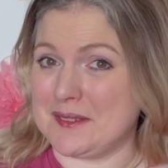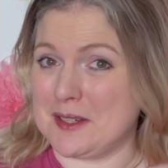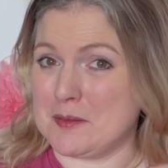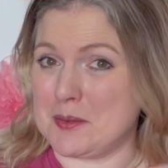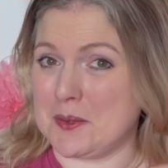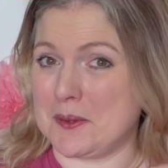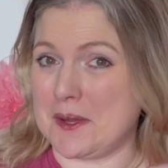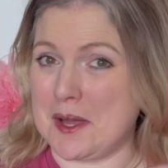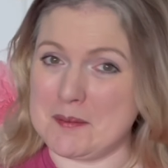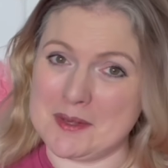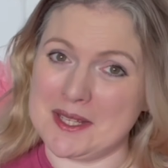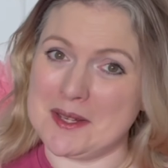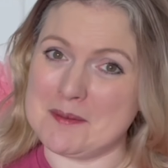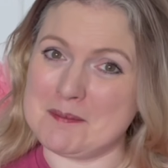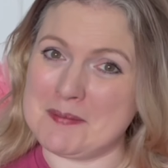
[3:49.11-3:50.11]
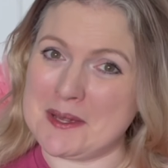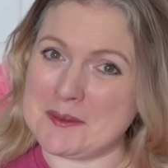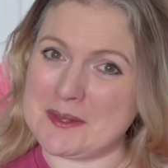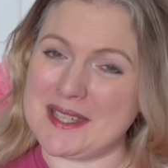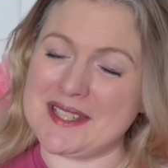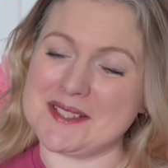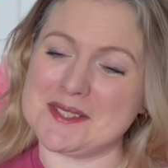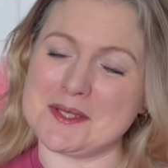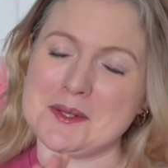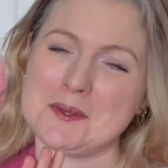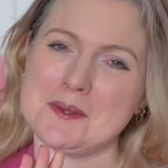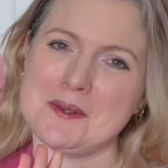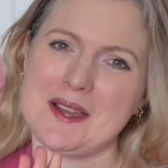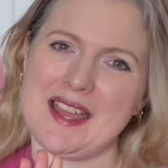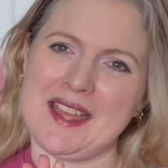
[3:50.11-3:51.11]
They're both coming my way.
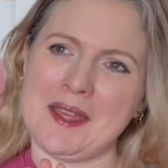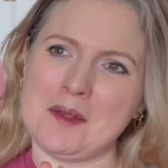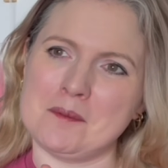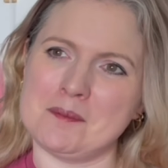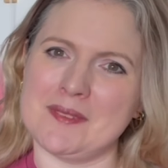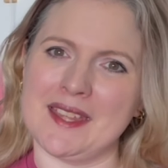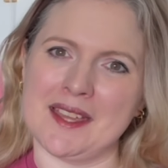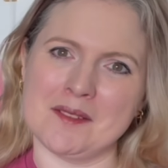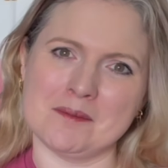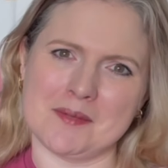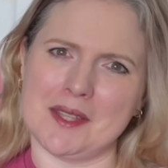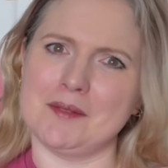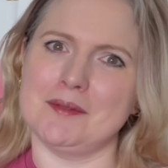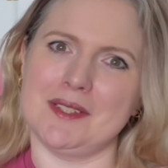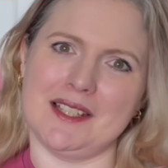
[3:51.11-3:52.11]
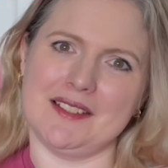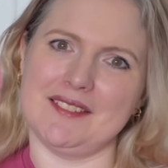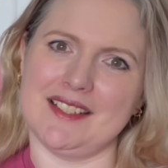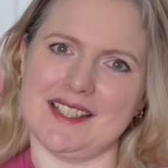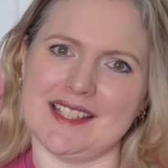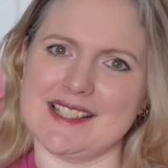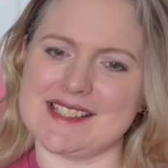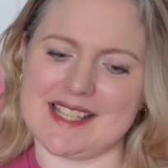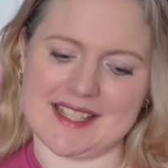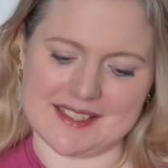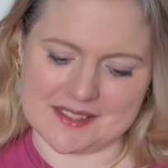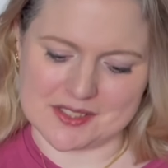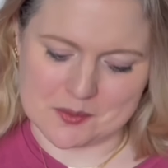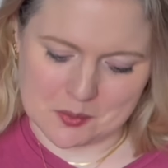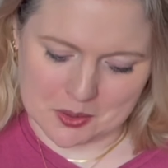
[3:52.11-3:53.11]
So yeah, I'm really
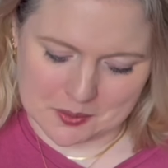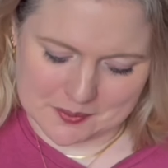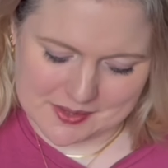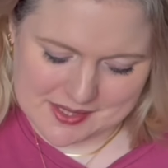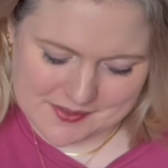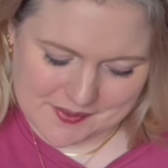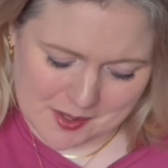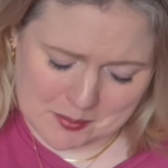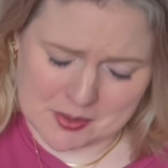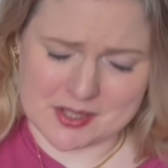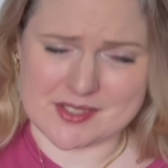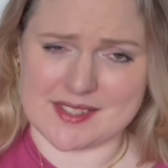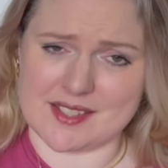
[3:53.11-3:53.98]
excited to work with these fabrics.